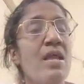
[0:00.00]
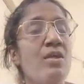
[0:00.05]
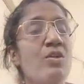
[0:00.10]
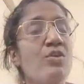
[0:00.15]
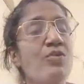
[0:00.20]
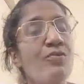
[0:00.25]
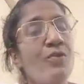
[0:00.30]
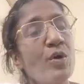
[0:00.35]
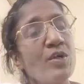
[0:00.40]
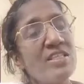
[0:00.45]

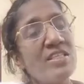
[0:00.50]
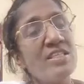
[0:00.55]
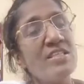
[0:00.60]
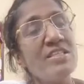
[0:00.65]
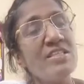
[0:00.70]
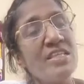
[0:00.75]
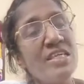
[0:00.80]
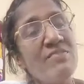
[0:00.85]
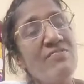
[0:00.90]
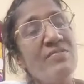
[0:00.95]
to foster
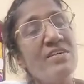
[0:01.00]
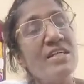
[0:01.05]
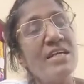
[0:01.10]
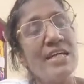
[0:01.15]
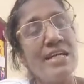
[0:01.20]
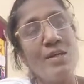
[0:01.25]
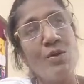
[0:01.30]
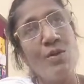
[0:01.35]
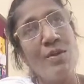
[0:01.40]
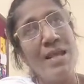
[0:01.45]
teamwork
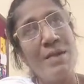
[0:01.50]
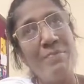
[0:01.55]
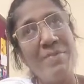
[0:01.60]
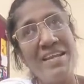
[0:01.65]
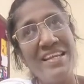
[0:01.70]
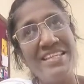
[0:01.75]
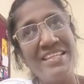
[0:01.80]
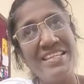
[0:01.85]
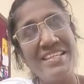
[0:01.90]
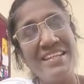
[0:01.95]
and
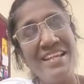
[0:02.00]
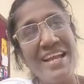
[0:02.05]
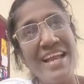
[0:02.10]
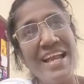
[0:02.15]
collaboration.